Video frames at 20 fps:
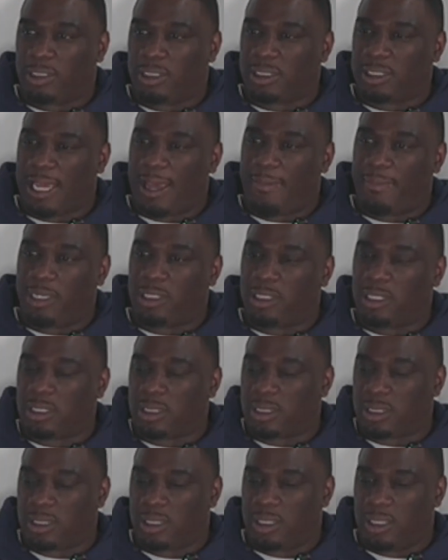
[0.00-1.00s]
just had me
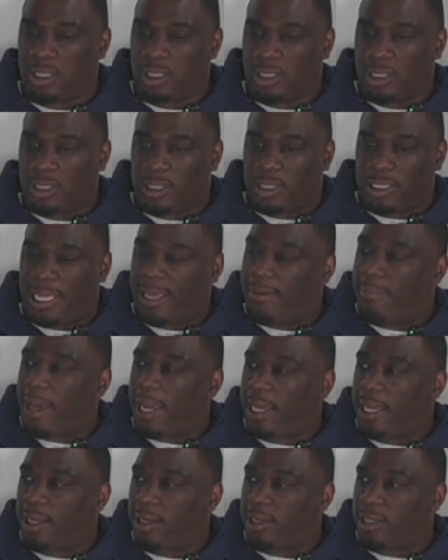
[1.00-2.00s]
just get
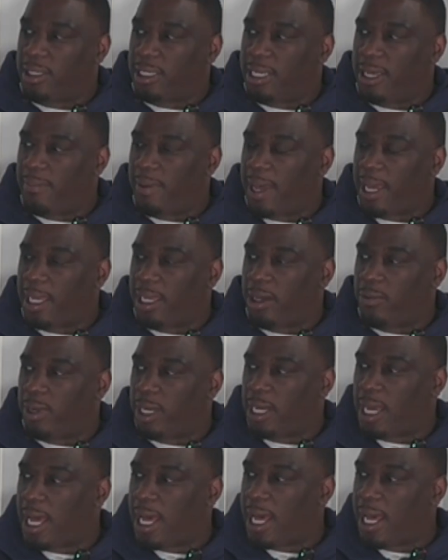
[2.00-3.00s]
back in
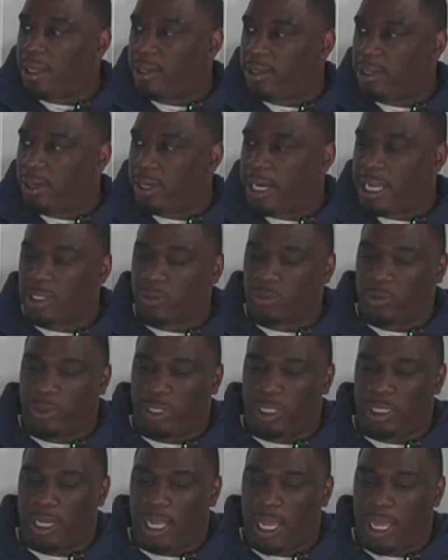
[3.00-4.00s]
with God, and that's
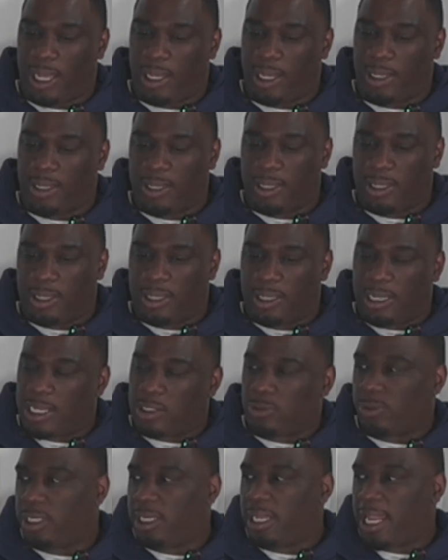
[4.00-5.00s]
really like
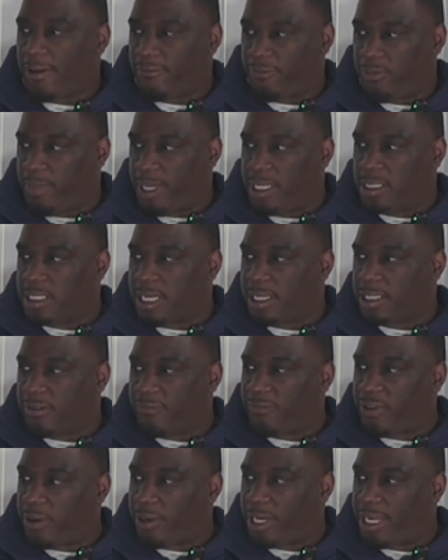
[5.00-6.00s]
for me set
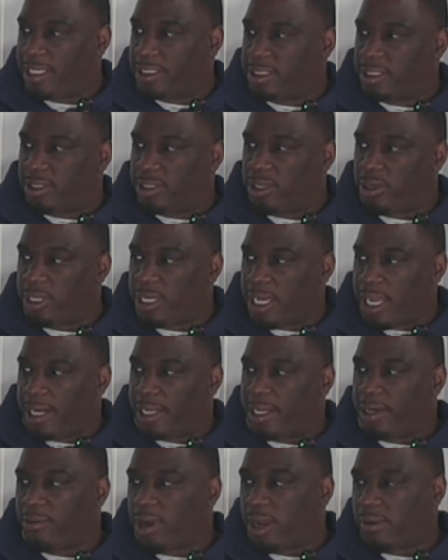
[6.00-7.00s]
the foundation. You got
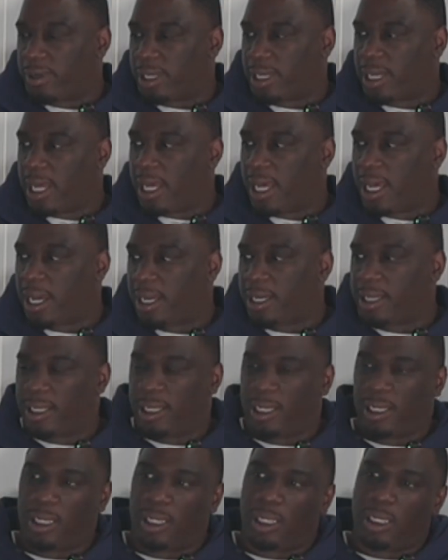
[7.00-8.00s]
to get right with God,
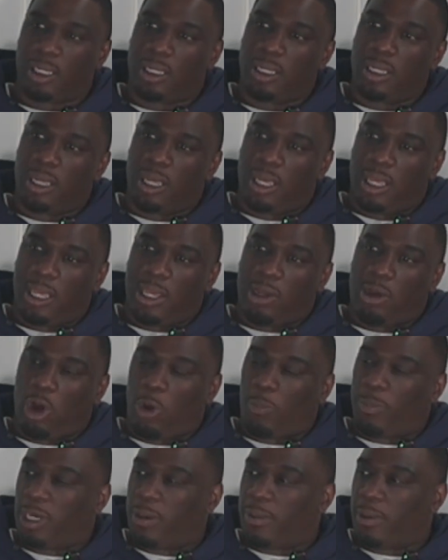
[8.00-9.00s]
and then He gonna
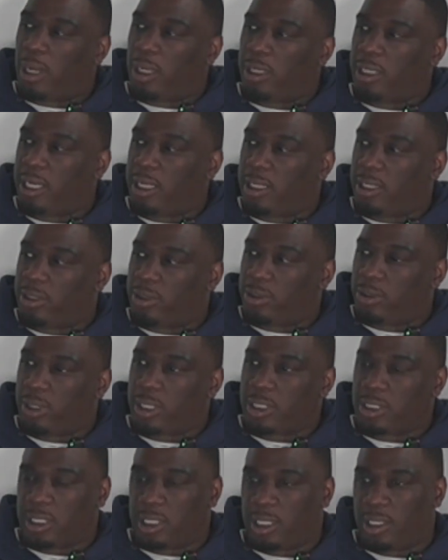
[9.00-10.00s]
open up all the other
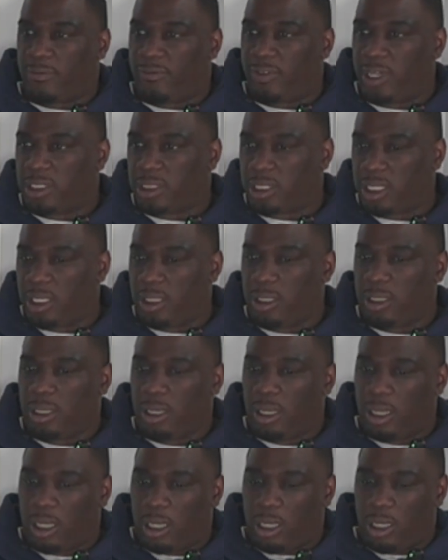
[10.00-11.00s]
doors, and then eventually,
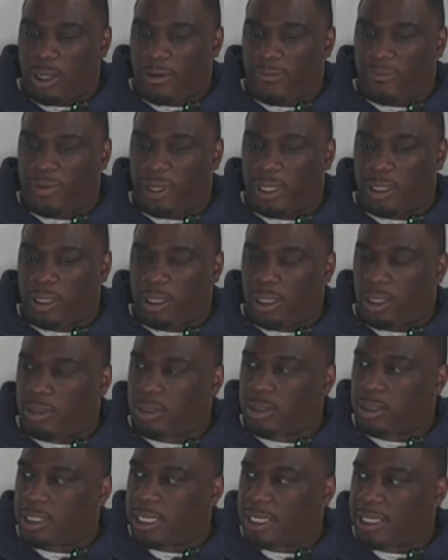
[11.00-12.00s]

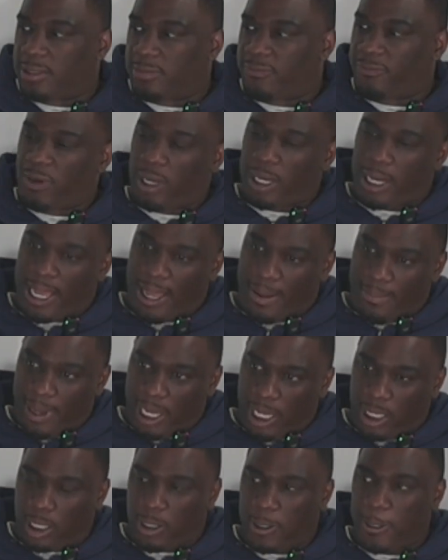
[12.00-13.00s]
fun got
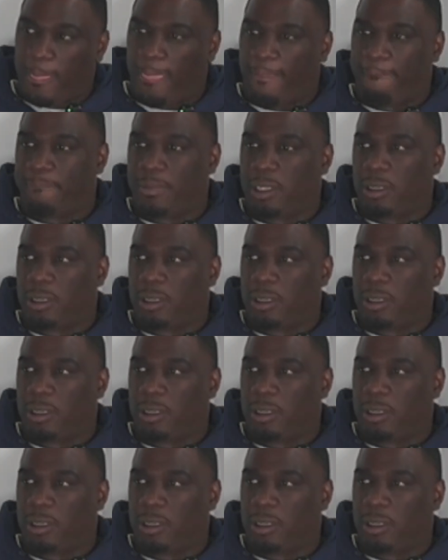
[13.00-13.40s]
better.